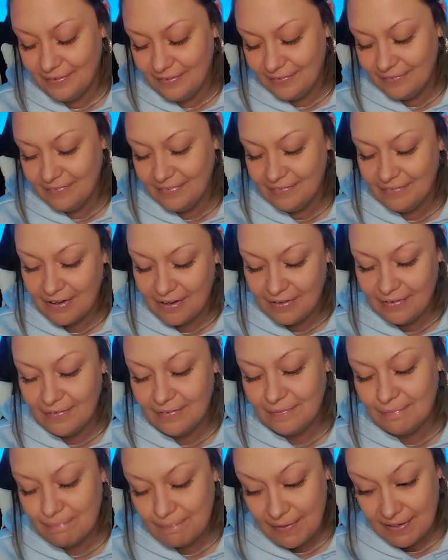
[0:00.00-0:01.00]
know, we've
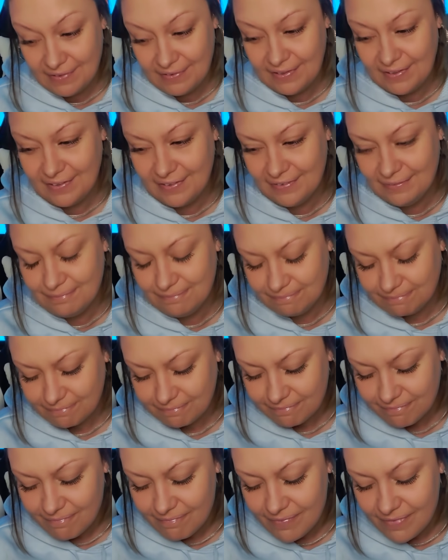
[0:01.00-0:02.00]
all been there.
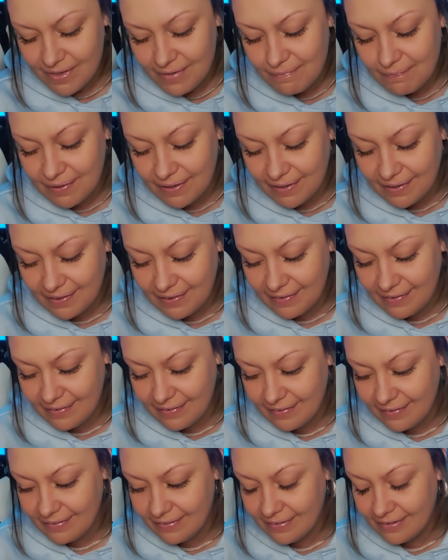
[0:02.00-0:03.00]
But,
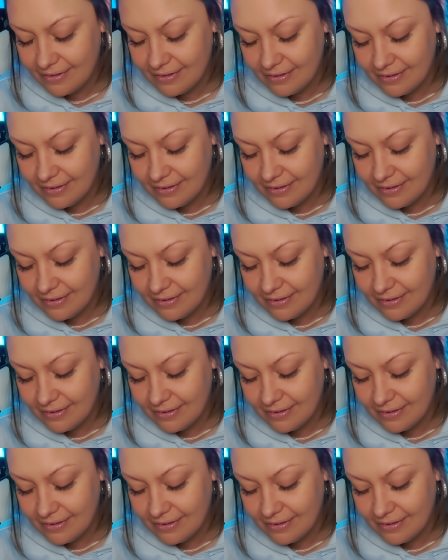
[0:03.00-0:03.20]
uh,